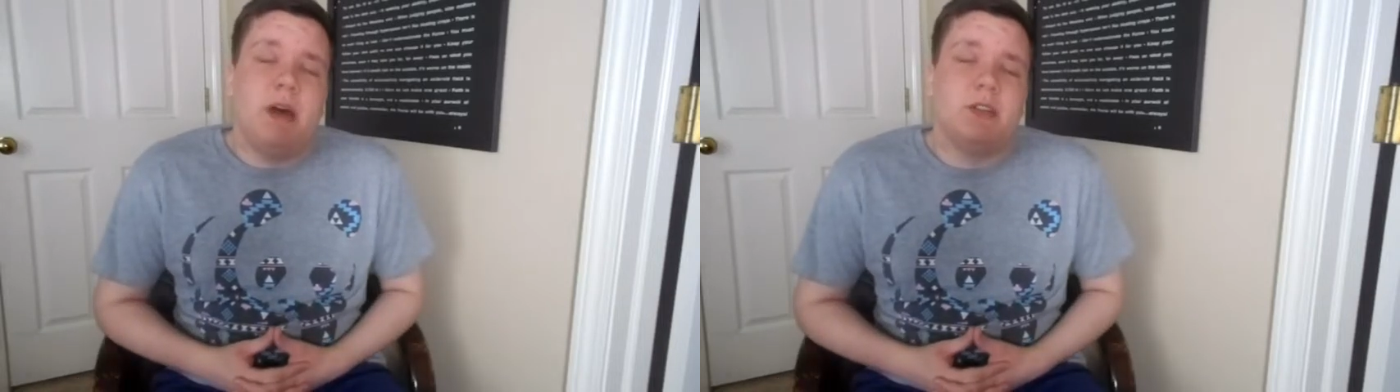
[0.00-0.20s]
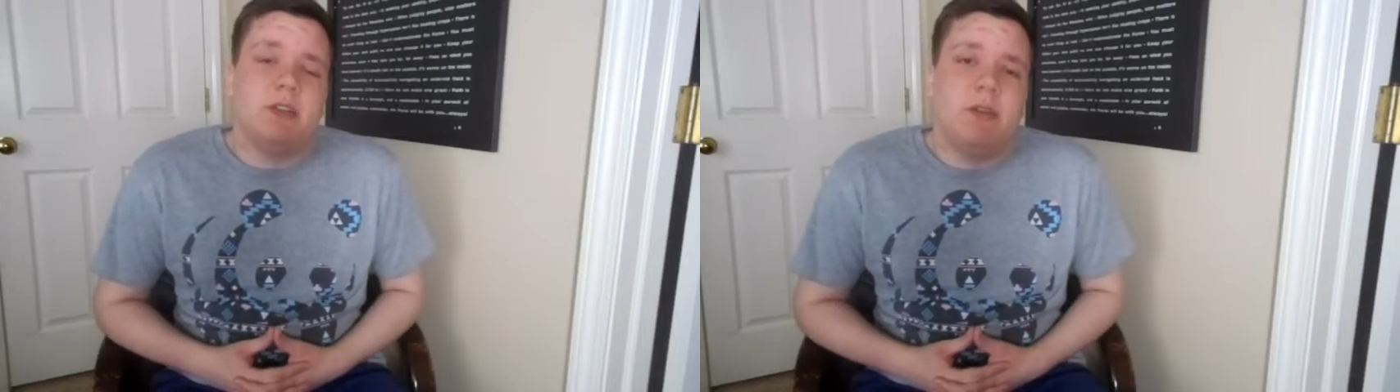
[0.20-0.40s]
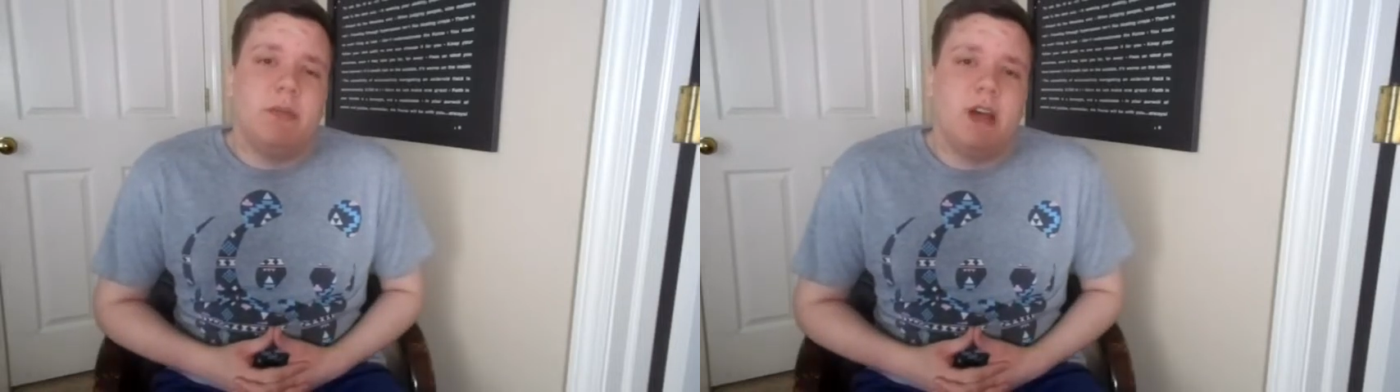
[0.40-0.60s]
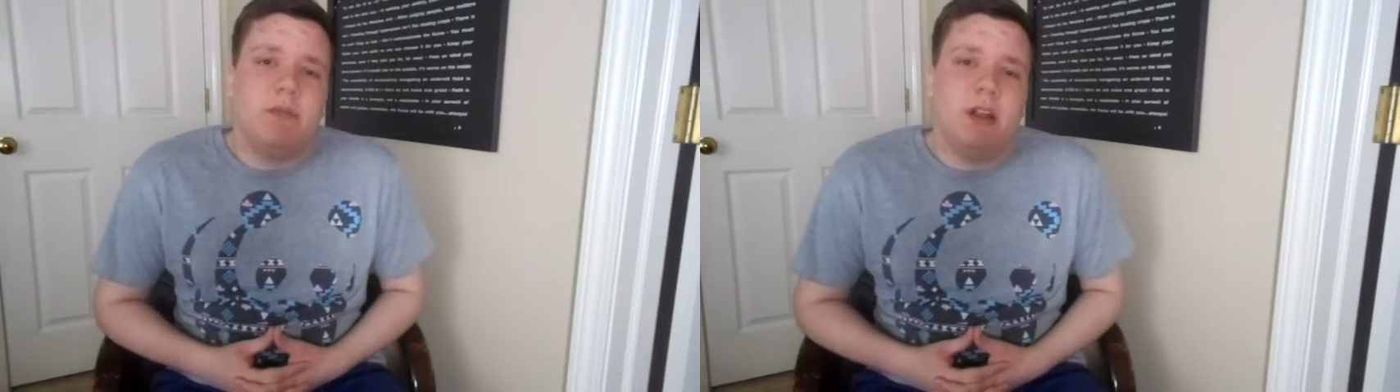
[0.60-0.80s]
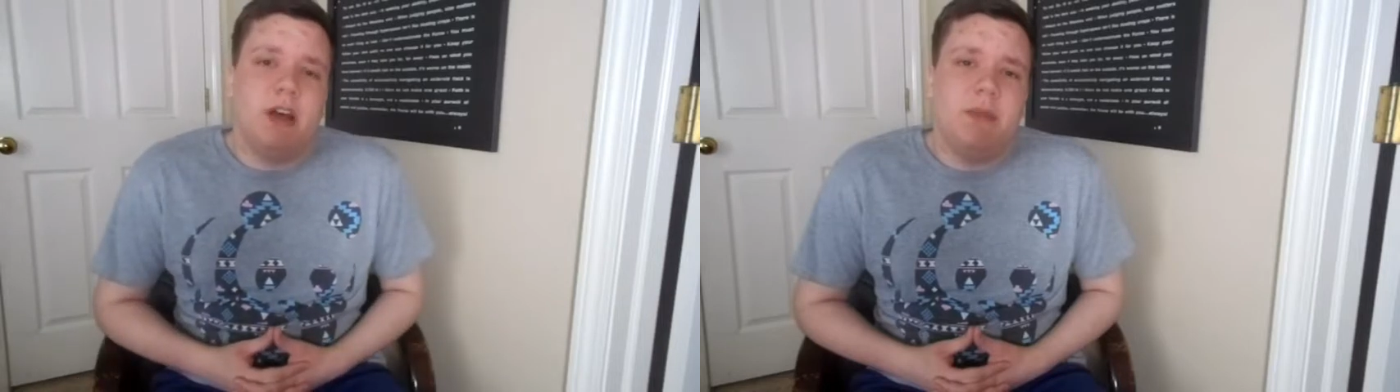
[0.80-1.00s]
have us on my
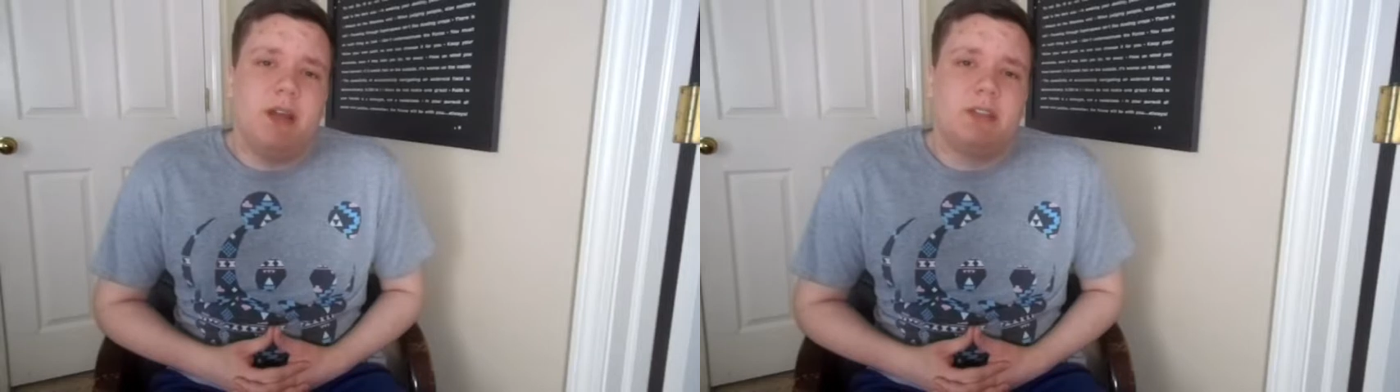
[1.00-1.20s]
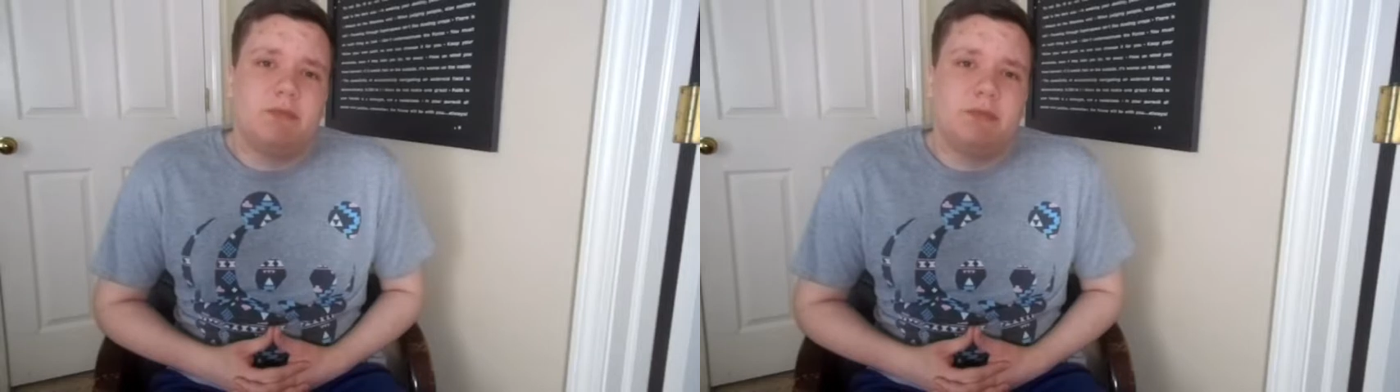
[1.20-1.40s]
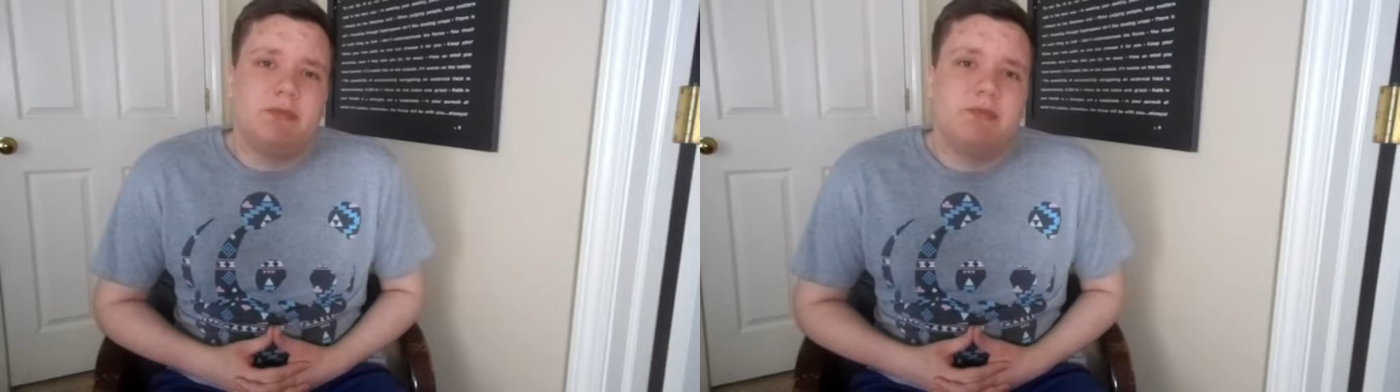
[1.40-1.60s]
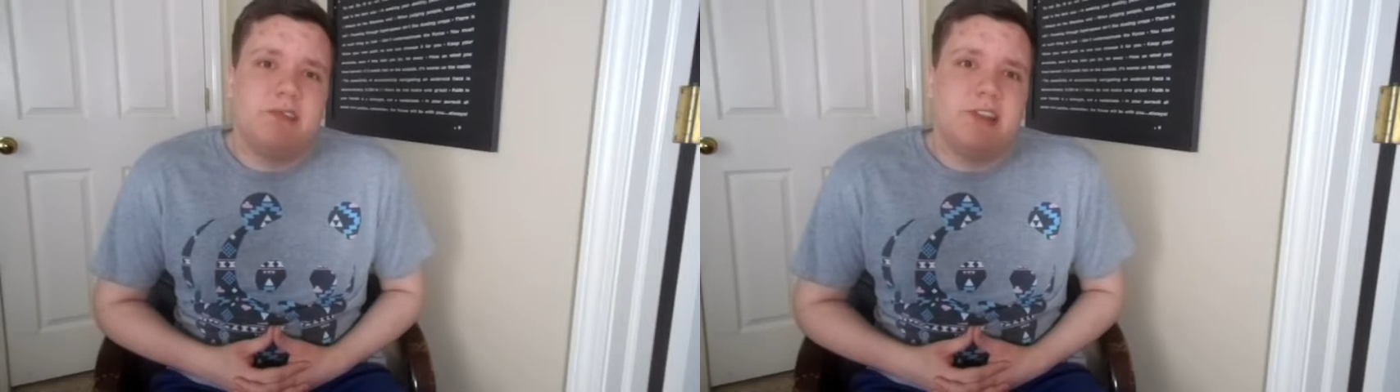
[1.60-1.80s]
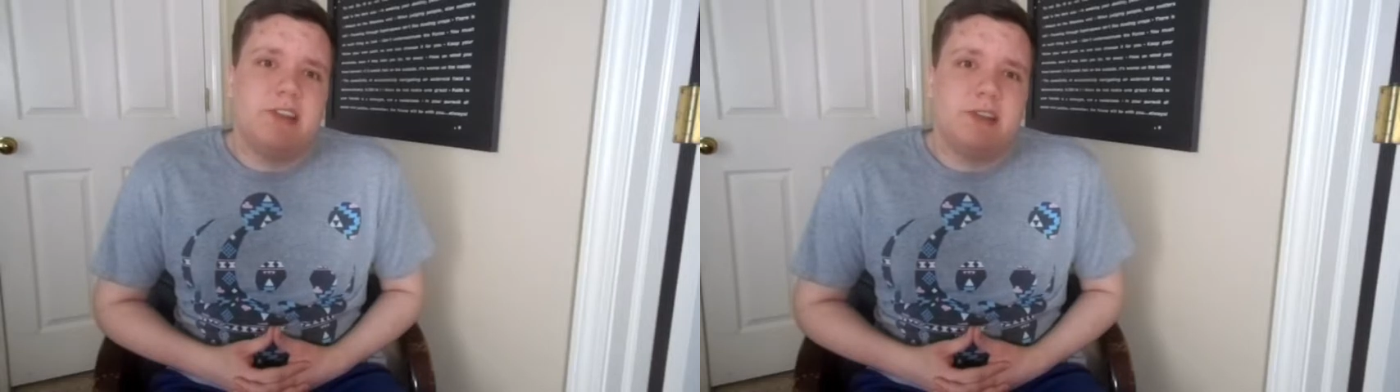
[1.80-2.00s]
back, but I made some
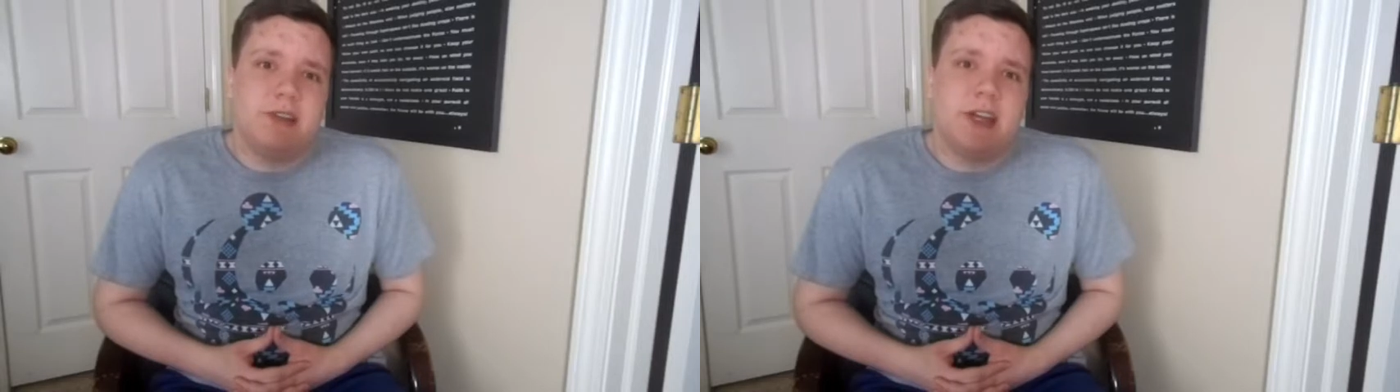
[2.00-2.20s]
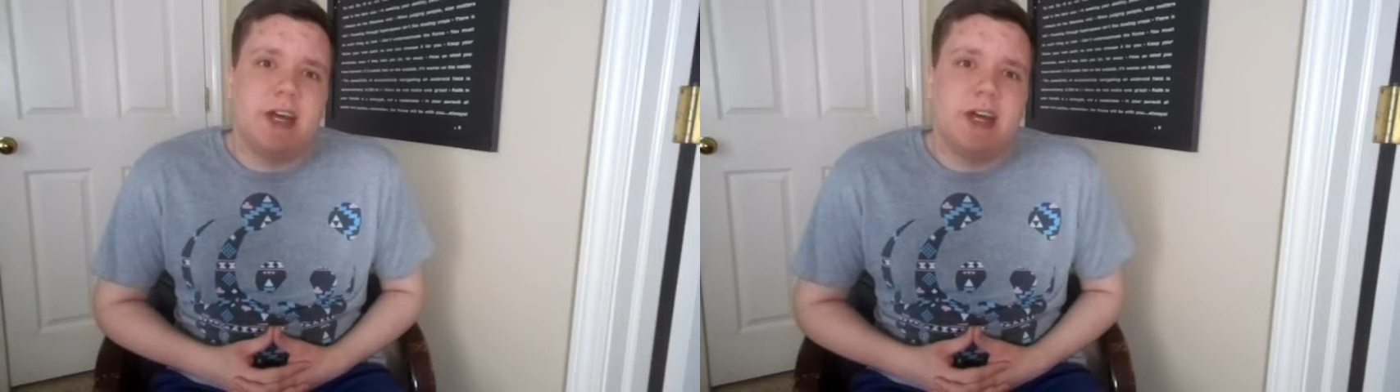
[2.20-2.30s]
pretty good